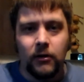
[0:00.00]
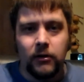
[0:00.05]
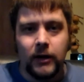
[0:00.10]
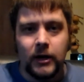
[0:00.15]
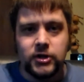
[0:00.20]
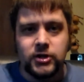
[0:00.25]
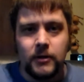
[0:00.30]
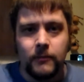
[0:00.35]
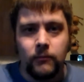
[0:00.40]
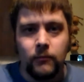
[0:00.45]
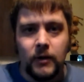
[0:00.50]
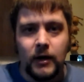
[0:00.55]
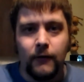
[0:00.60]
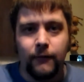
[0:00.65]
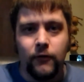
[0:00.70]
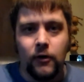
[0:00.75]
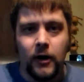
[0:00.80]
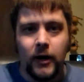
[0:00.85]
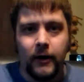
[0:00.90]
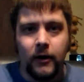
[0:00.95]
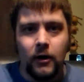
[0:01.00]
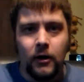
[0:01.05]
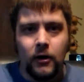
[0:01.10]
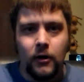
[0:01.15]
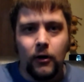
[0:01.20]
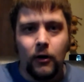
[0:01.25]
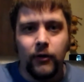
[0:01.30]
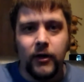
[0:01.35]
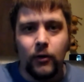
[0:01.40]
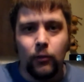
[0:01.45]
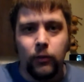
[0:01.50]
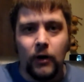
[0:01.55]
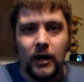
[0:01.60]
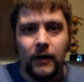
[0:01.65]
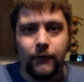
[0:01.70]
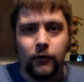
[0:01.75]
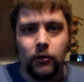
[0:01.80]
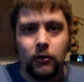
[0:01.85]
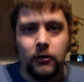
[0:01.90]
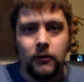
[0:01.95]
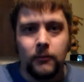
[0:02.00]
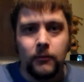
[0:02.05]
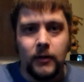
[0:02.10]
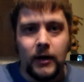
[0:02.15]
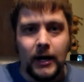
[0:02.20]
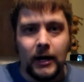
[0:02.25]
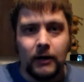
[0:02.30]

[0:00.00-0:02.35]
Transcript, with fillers: organization? If not, are they rivals,